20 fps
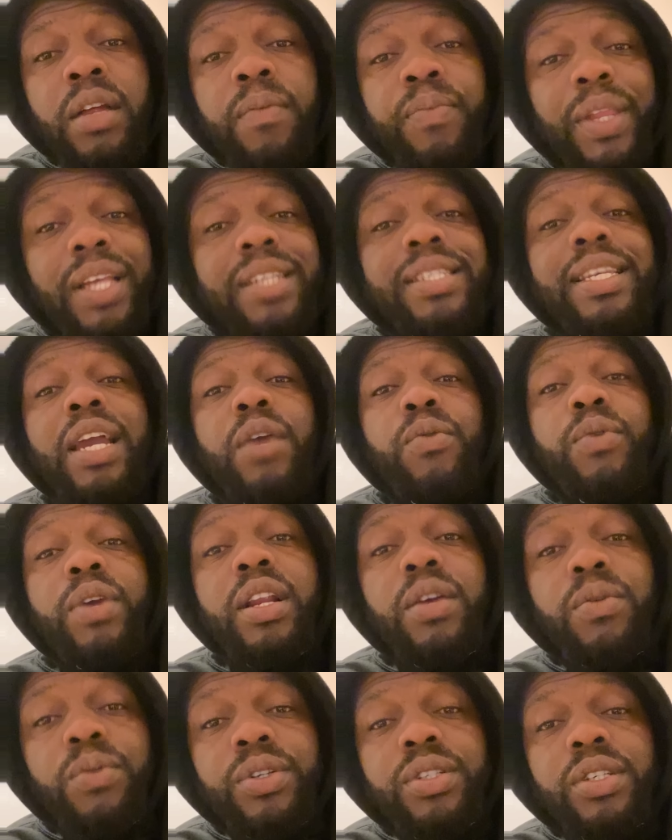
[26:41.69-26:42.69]
That's how it
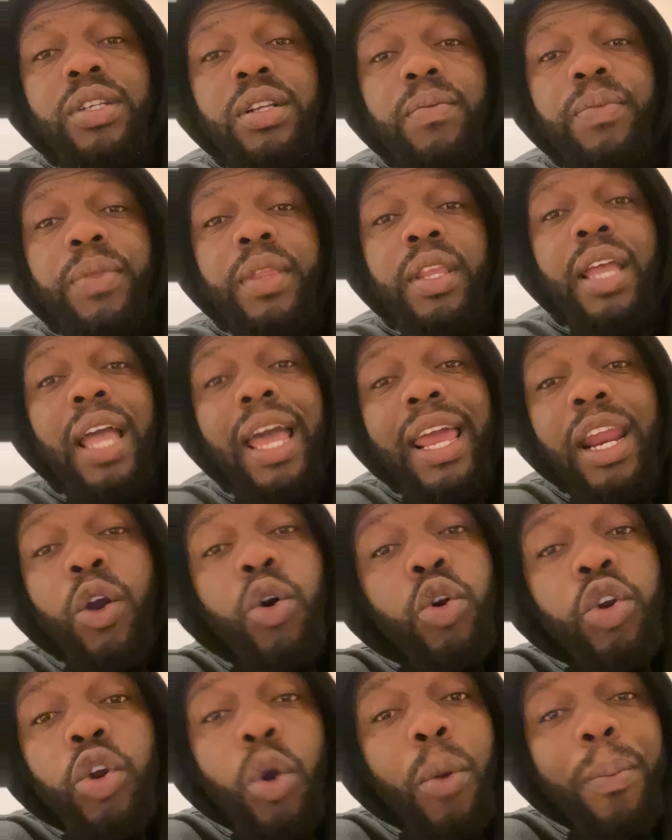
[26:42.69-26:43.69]
really was. And I
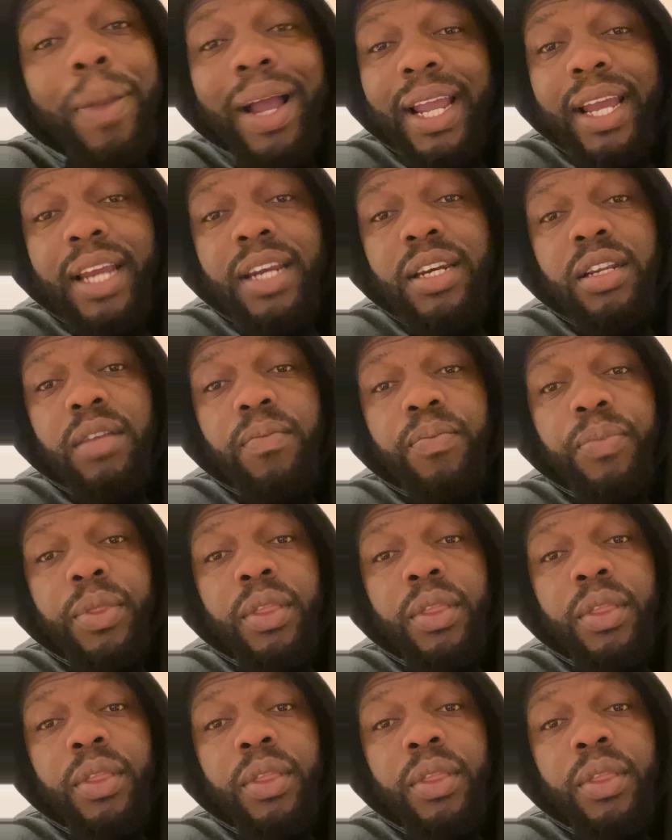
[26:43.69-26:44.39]
got no backhand.